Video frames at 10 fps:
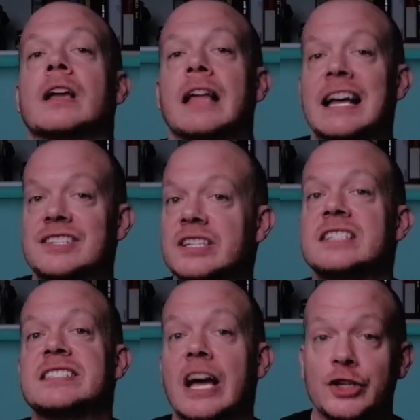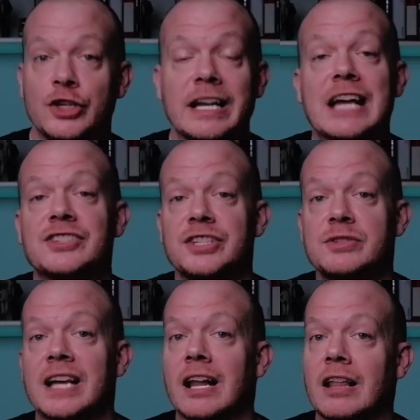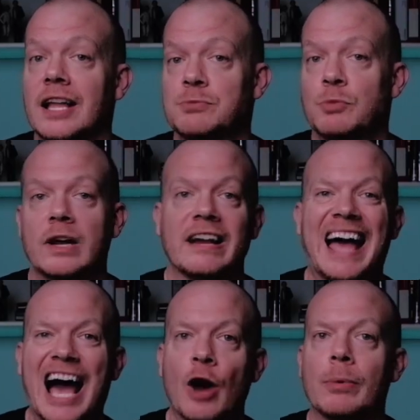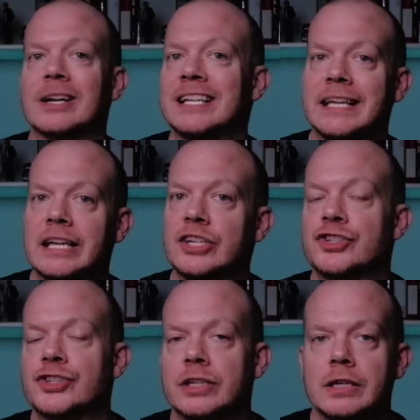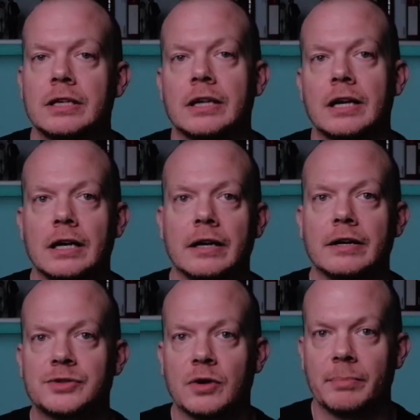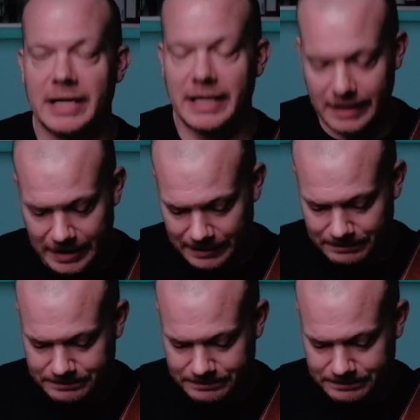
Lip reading: That's a good sound. You can actually use that a lot. It's more kind of Albert King-ish sort of bend thing.